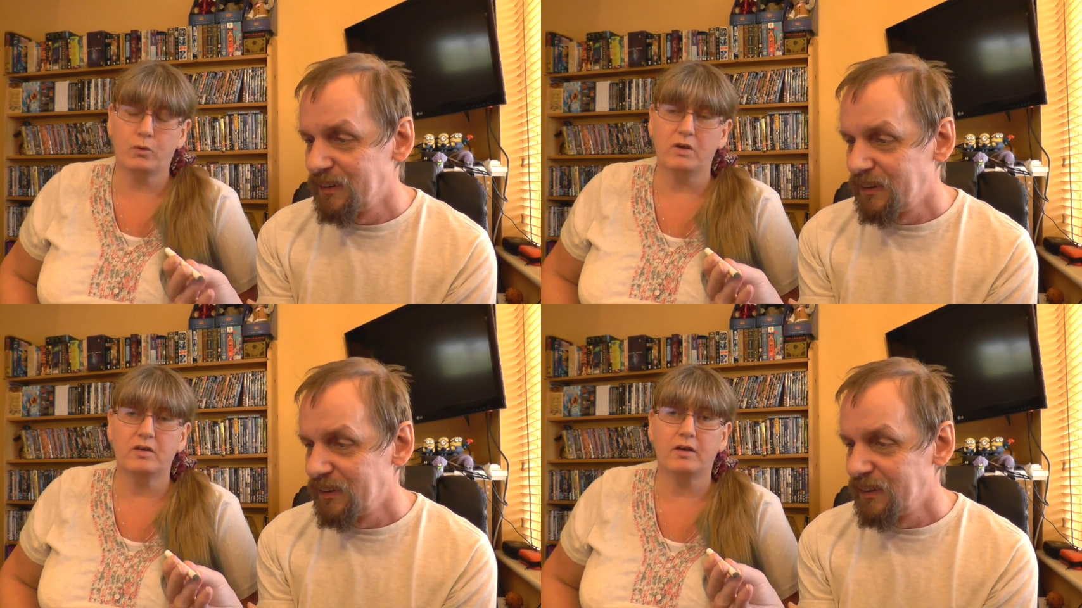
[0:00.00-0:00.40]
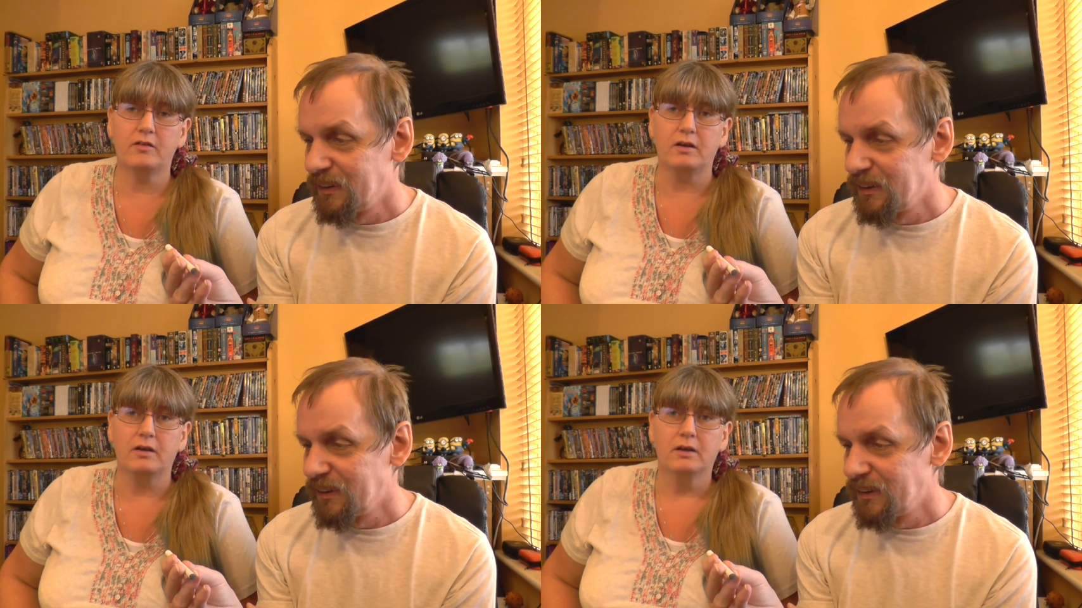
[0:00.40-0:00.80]
Speaker 1: quite
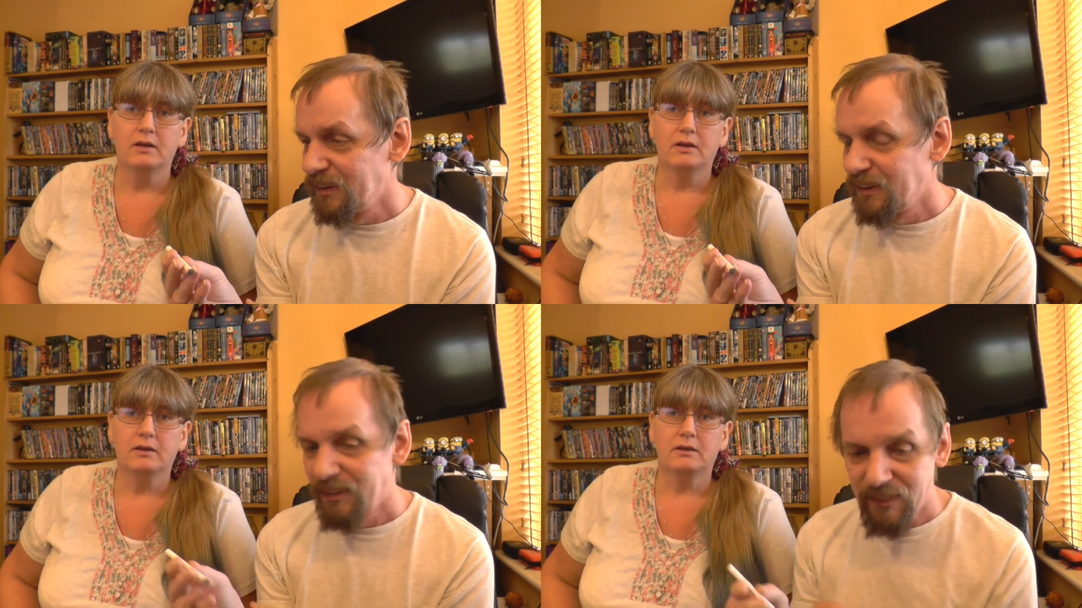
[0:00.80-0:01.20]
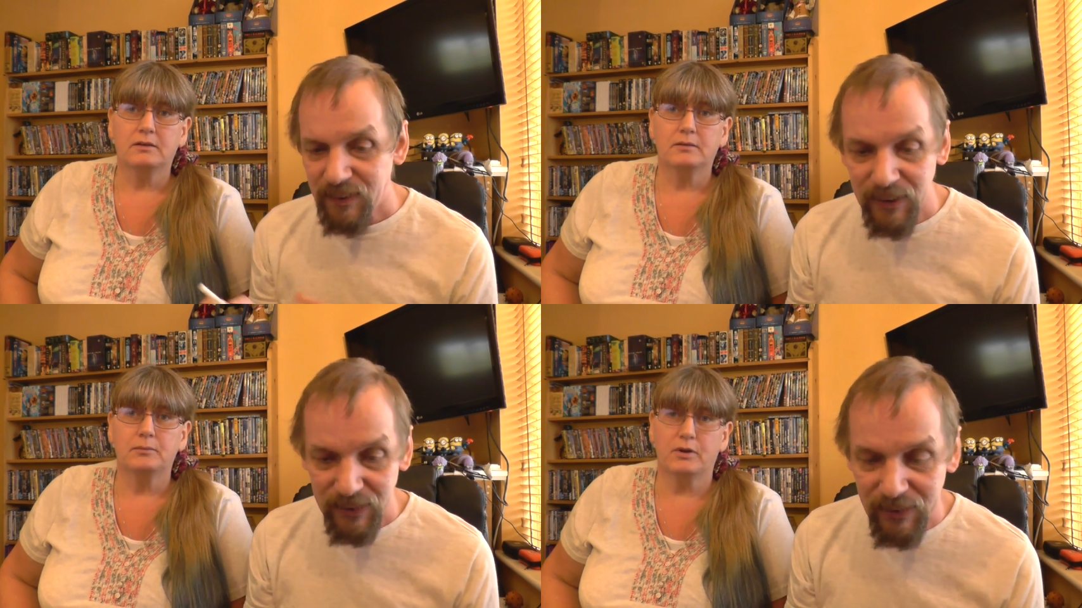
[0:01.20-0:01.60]
tasty.
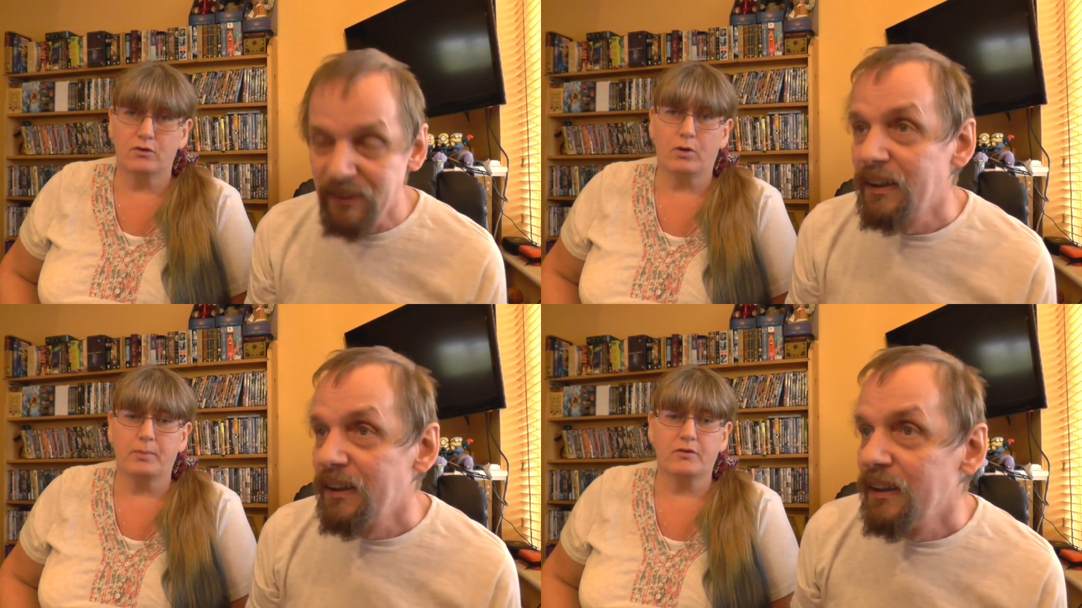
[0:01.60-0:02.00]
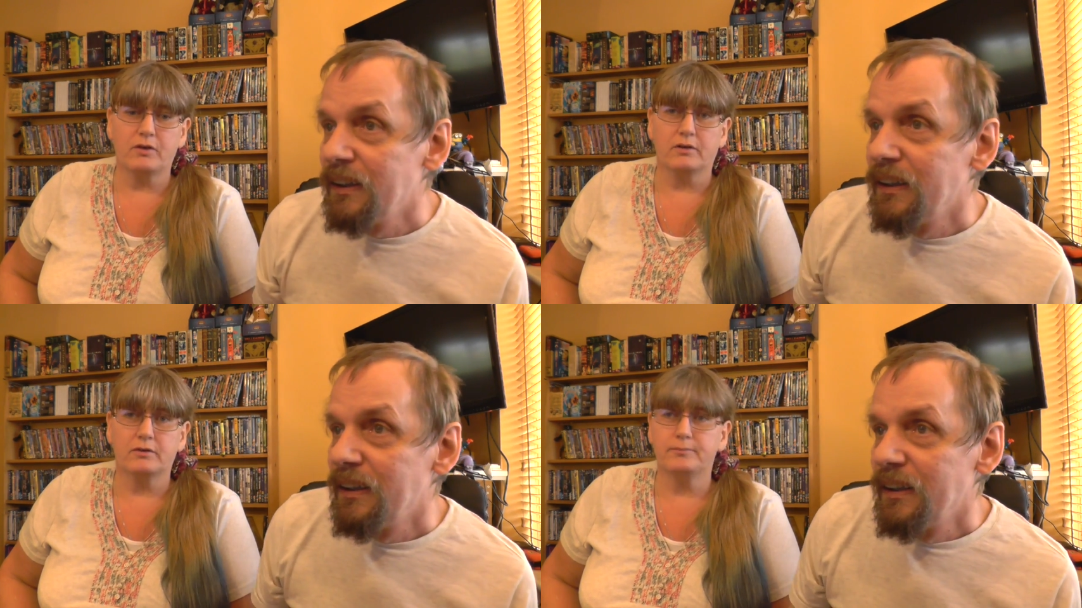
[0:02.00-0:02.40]
Right. But the
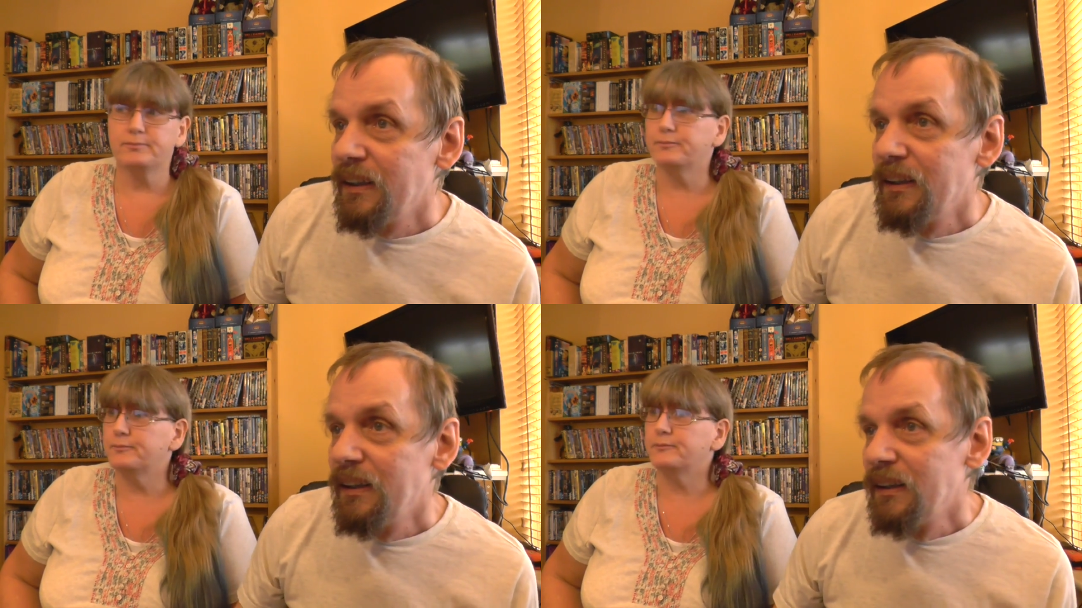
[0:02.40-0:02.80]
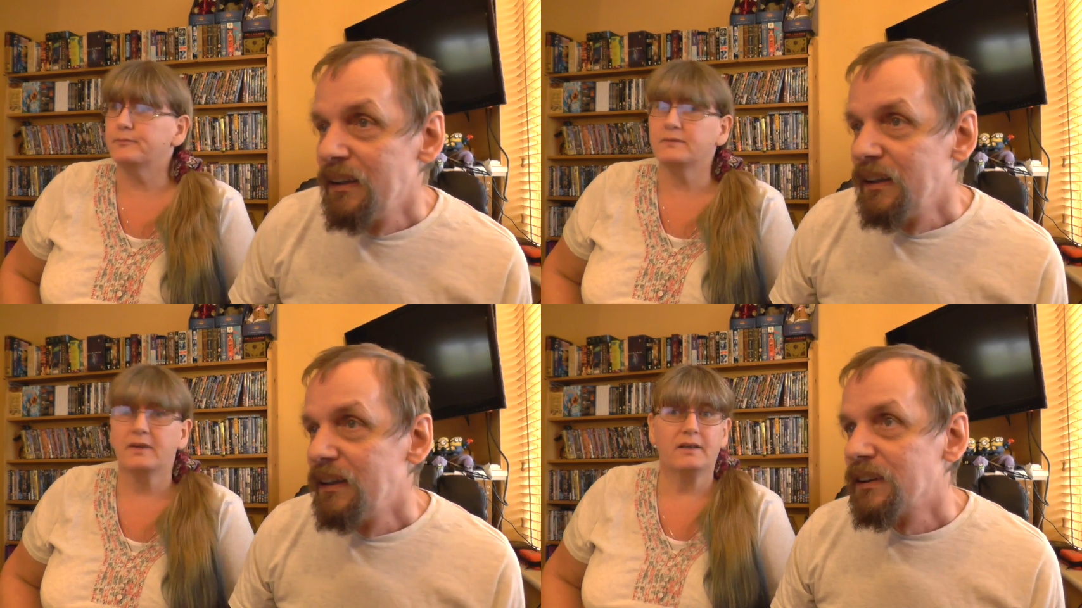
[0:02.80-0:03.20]
droppings aren't.
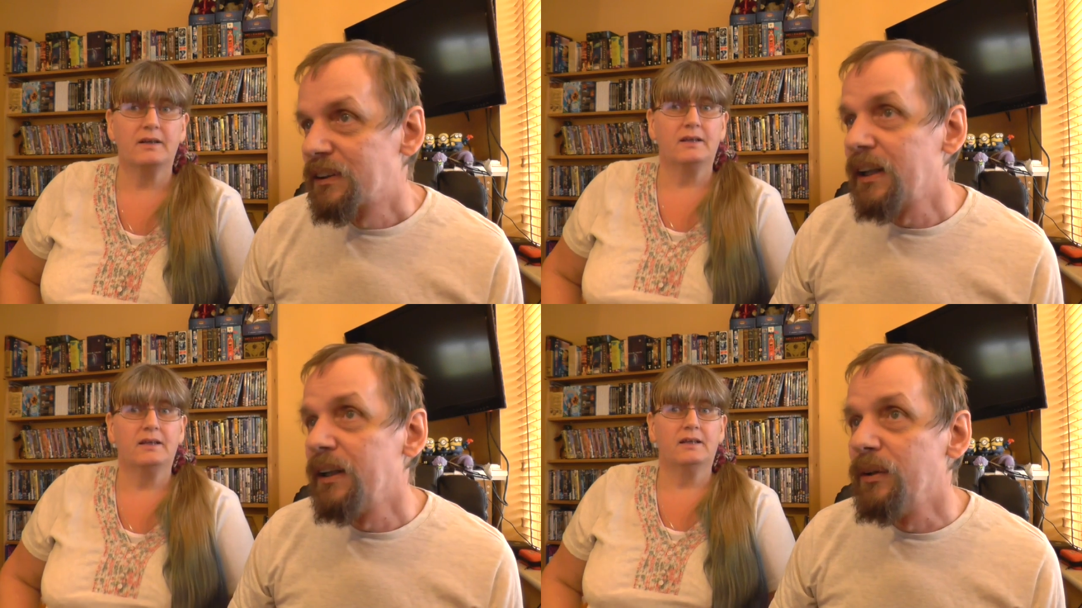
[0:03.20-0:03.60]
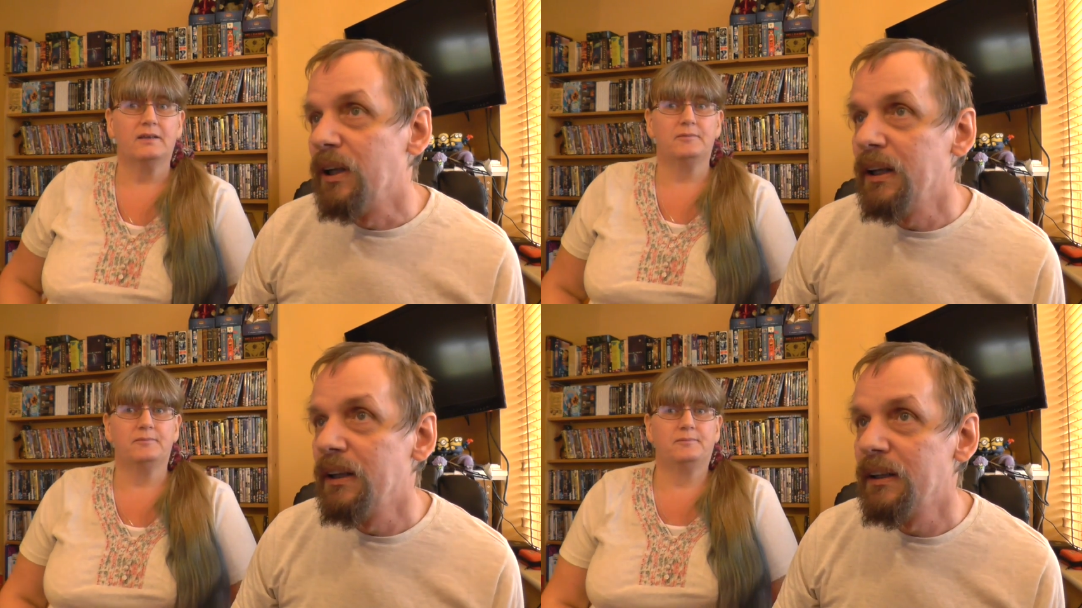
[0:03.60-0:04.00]

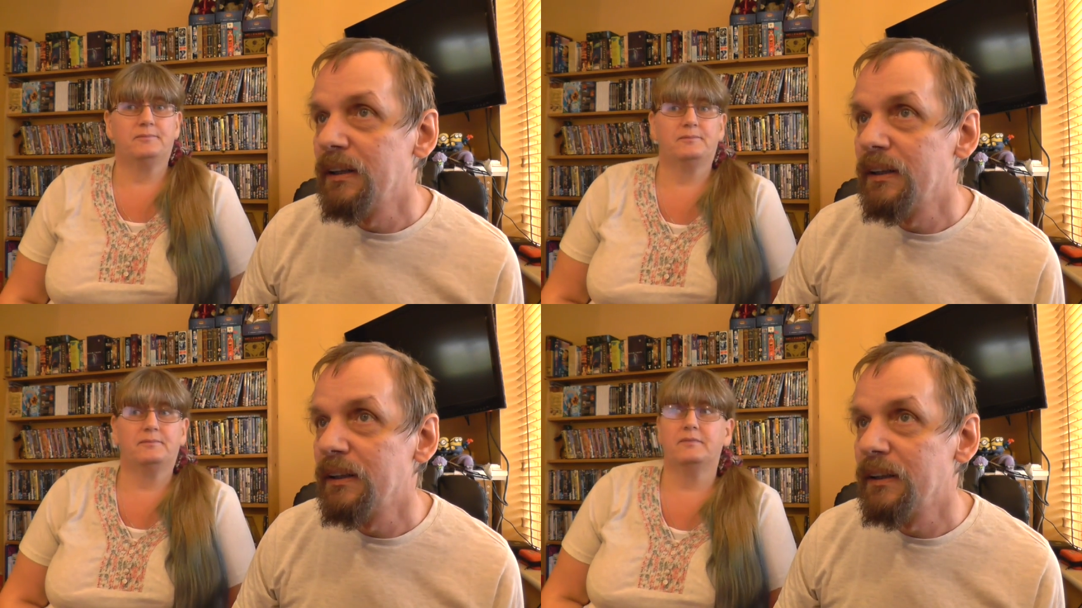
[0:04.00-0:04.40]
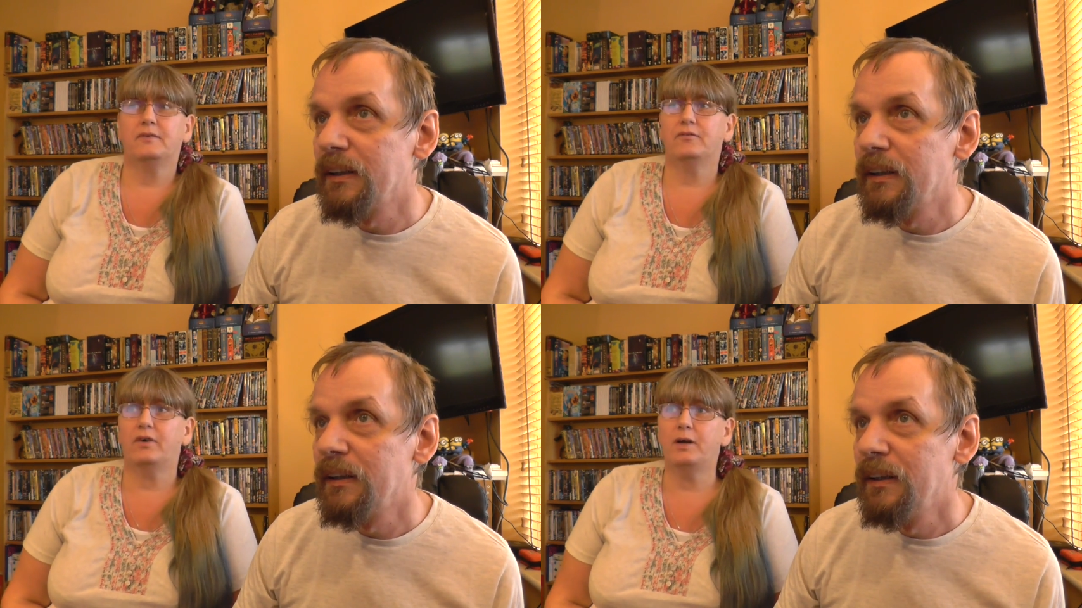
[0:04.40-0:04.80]
So,
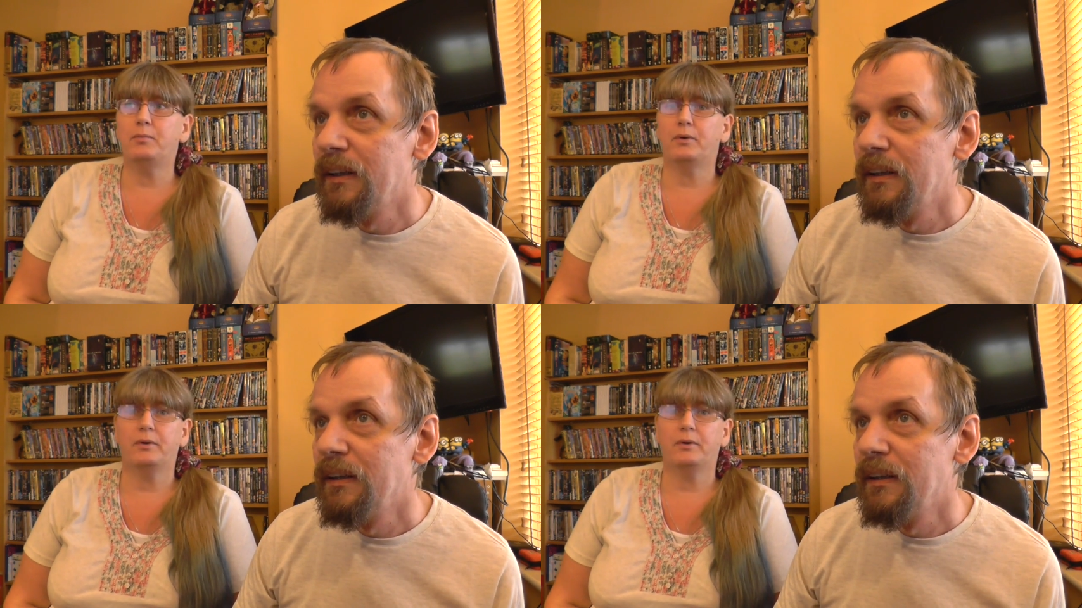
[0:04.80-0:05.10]
Vype.